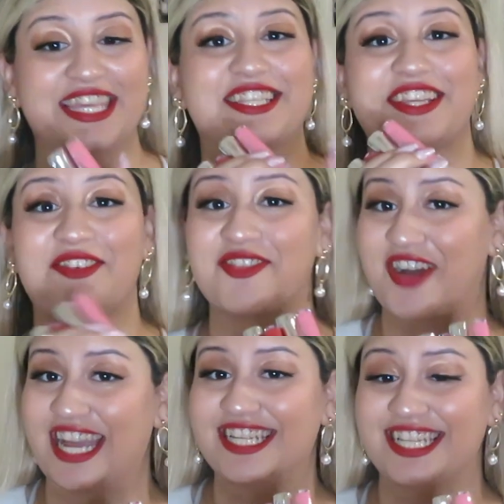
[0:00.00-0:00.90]
these are the
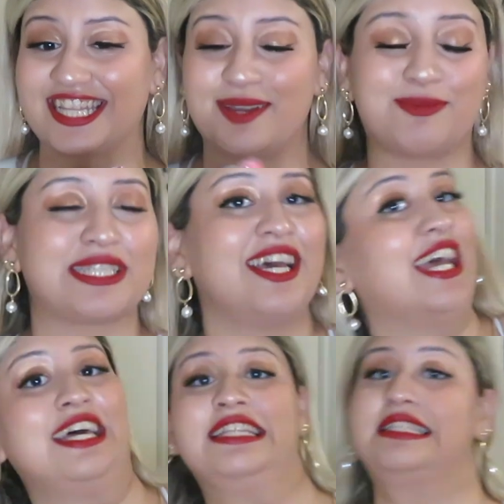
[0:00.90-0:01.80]
final lips.
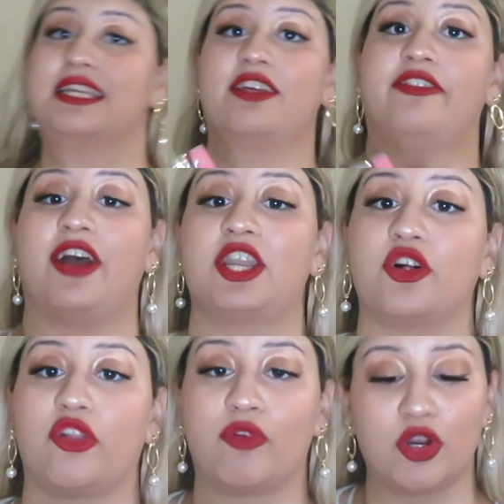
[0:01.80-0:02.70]
It's like the
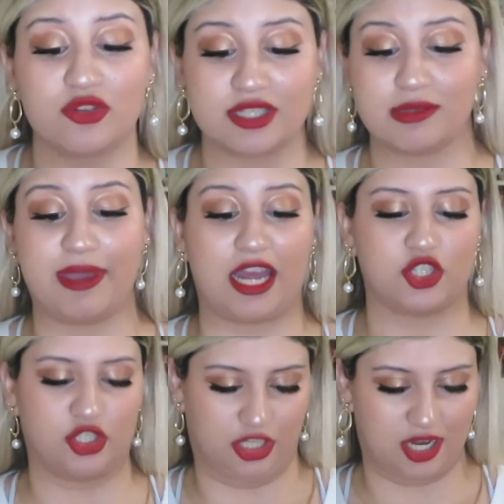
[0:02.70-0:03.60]
final rose in The
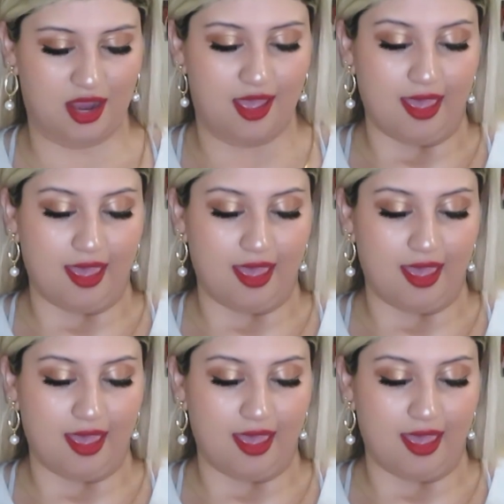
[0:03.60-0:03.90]
Bachelor.